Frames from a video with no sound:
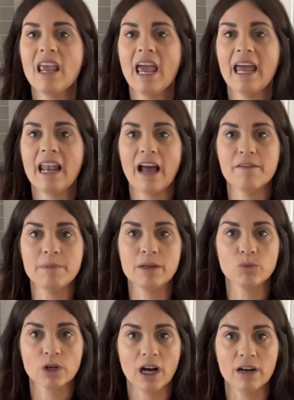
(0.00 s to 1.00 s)
And I've
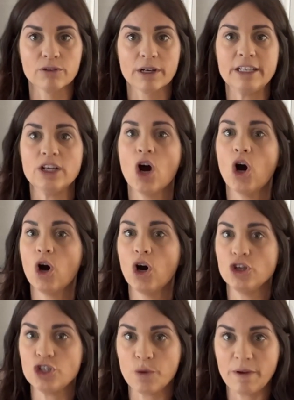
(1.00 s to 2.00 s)
been recovering,
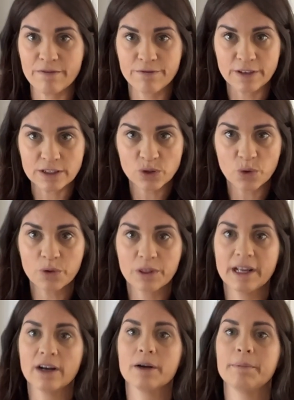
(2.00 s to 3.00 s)
doing physical
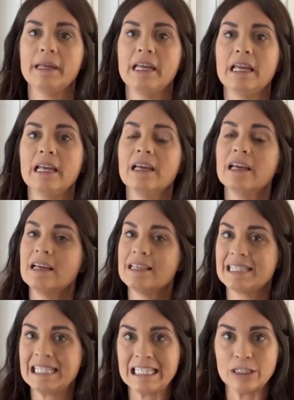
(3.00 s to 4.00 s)
therapy,
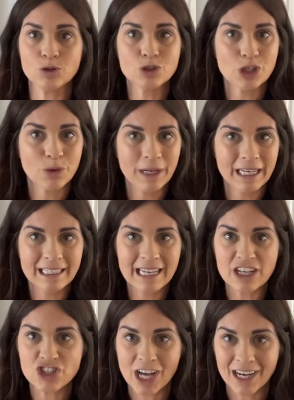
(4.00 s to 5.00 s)
still doing
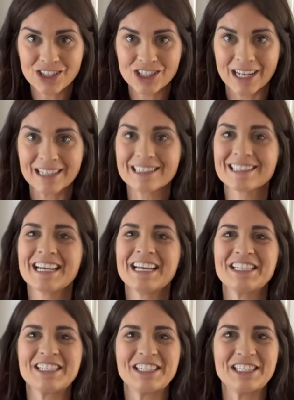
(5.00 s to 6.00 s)
injections,
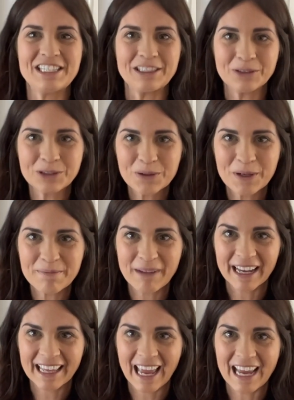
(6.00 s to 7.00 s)
still doing
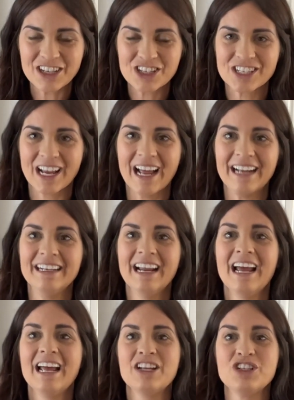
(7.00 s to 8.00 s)
medication,
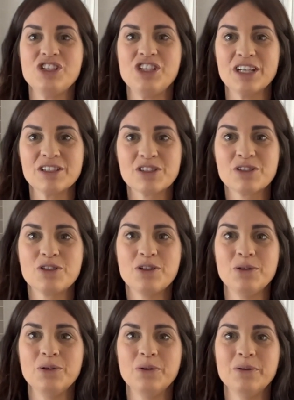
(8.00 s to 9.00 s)
just
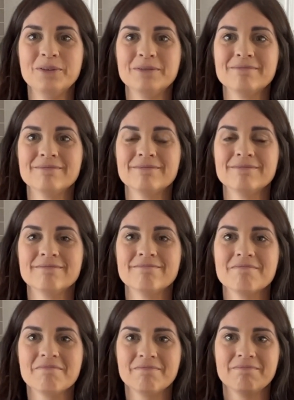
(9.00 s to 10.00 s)
to
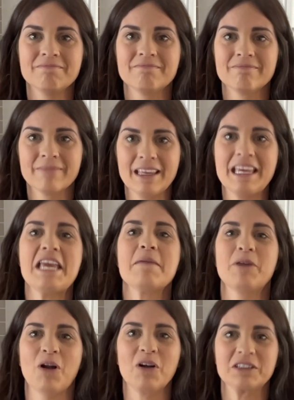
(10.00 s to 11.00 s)

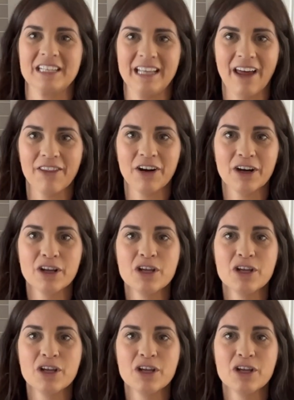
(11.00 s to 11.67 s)
keep it all together.